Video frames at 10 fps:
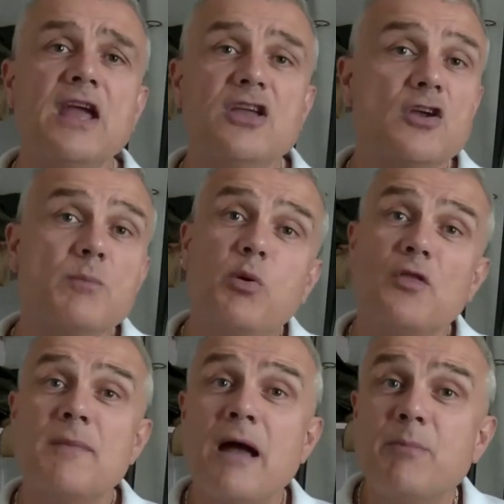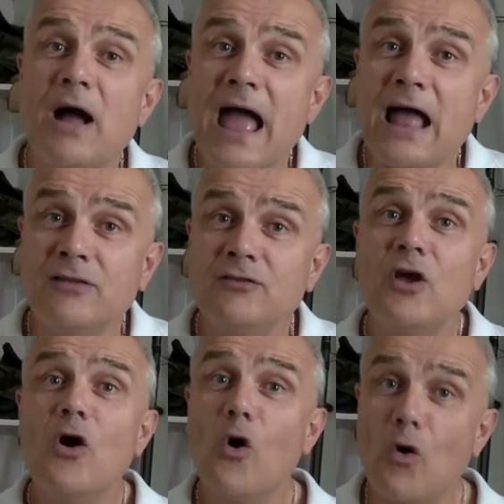You can put them out by hand,
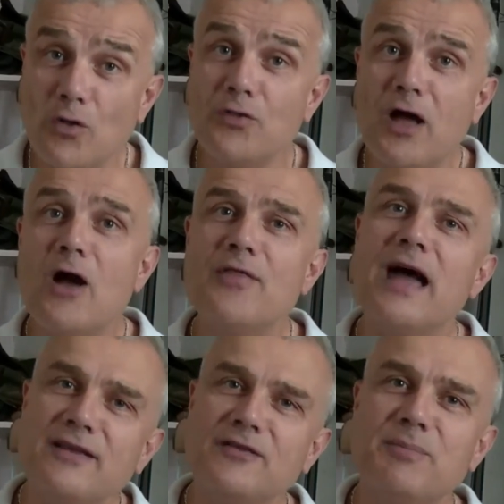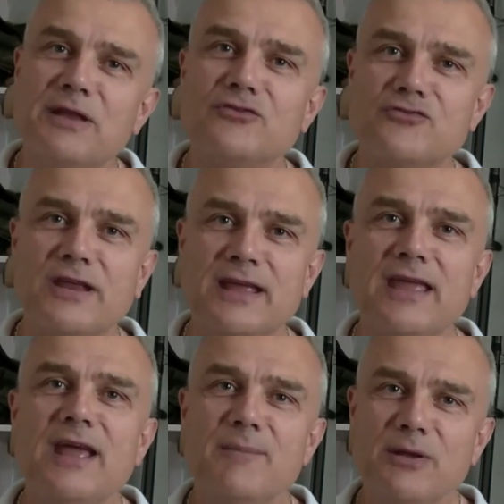although that is a bit tricky